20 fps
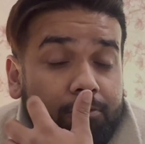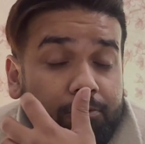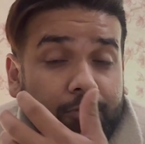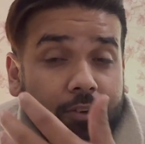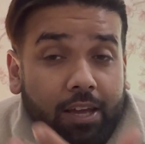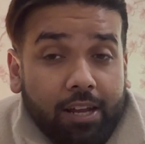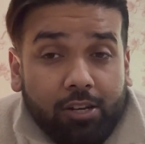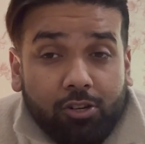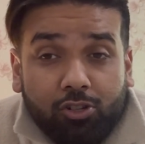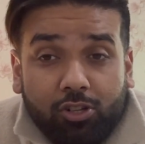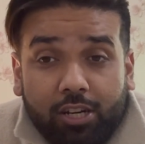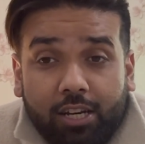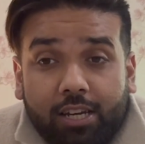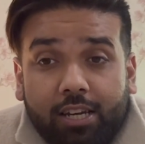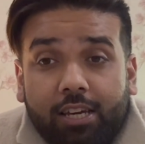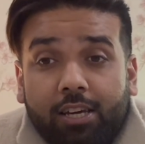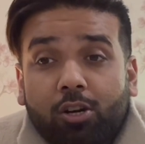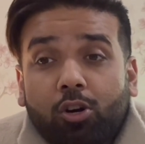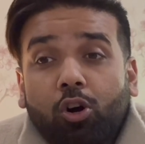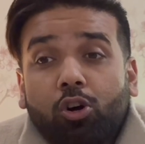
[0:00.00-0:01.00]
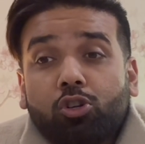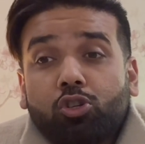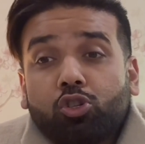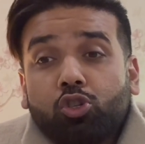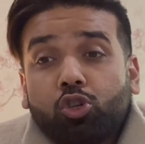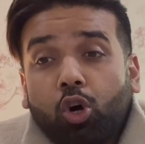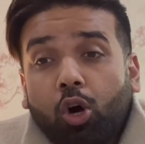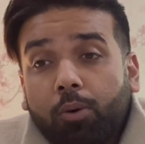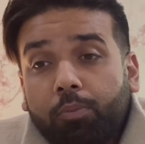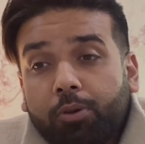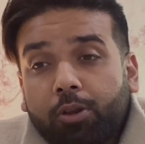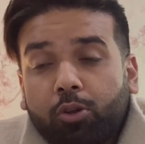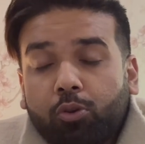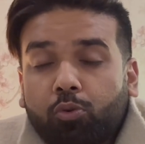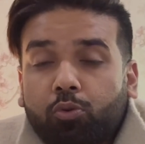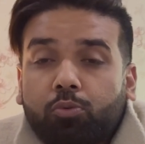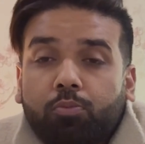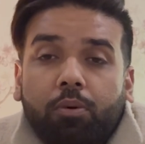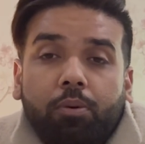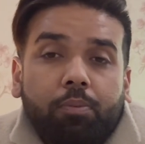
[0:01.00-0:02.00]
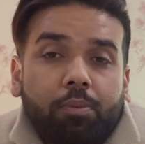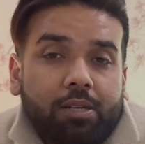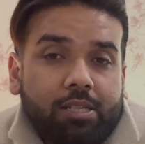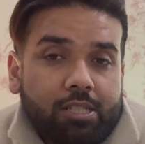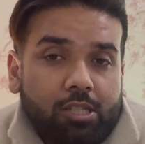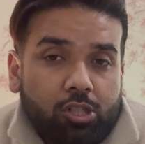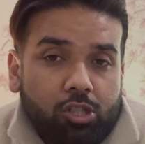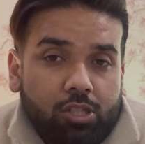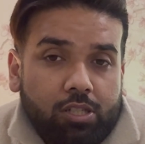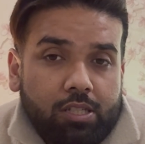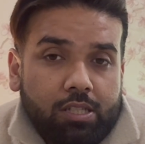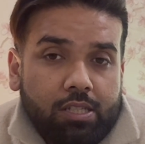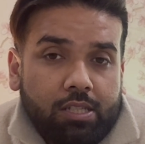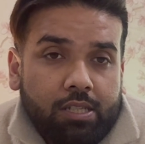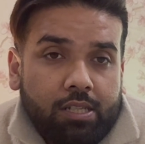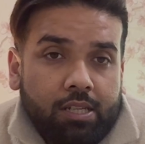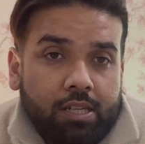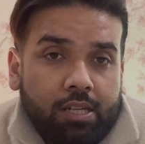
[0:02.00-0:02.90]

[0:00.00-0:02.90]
Fake trading or job recruitment messages.